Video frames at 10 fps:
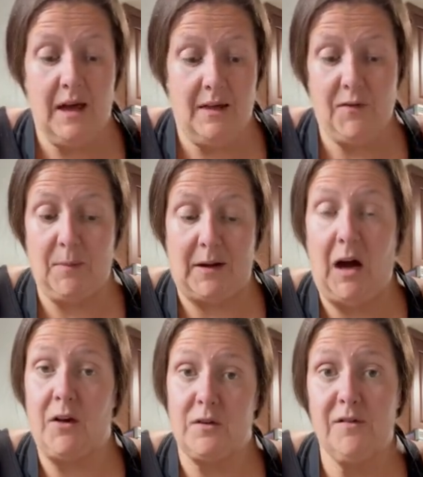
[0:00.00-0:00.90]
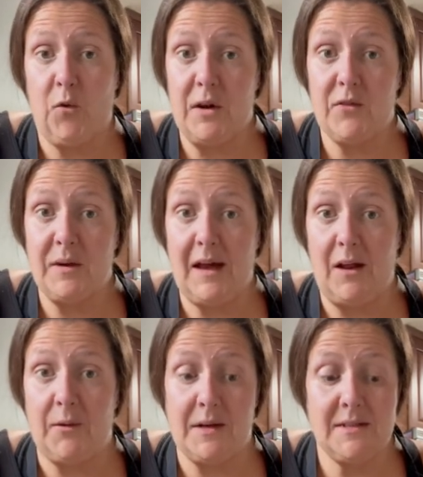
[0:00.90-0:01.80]
They're about 143
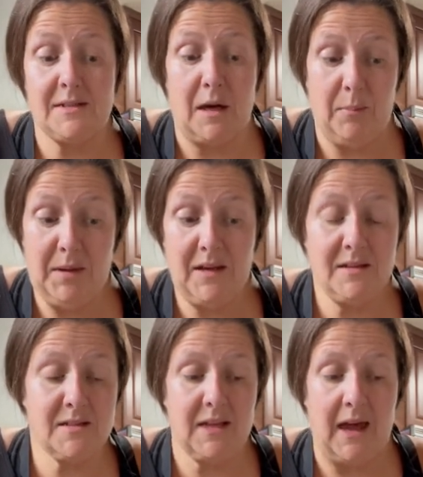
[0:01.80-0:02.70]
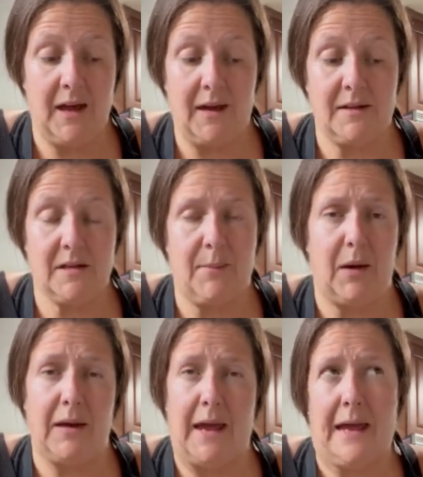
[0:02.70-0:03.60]
calories a piece and
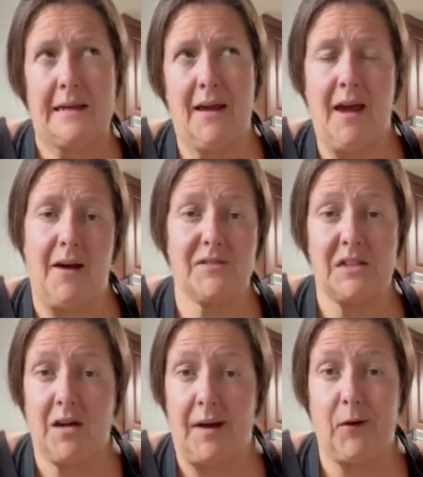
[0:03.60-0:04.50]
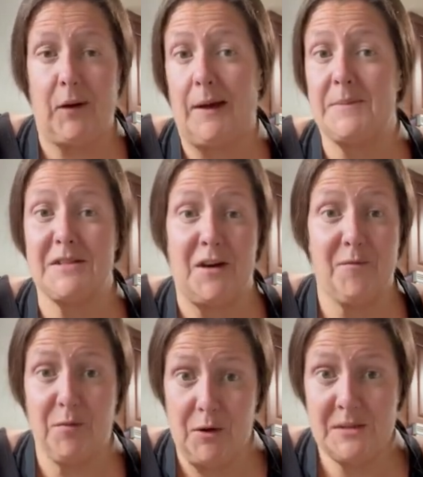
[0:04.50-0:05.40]
about 8.5 to 9 grams of
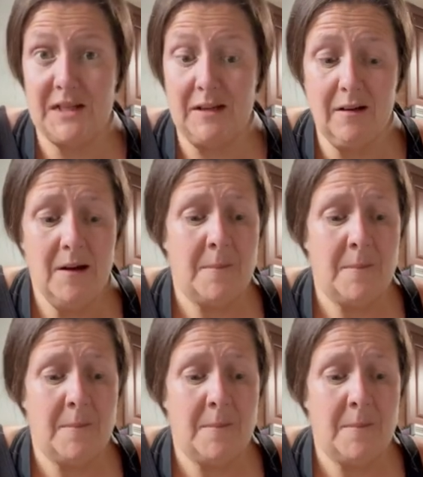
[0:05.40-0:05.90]
protein.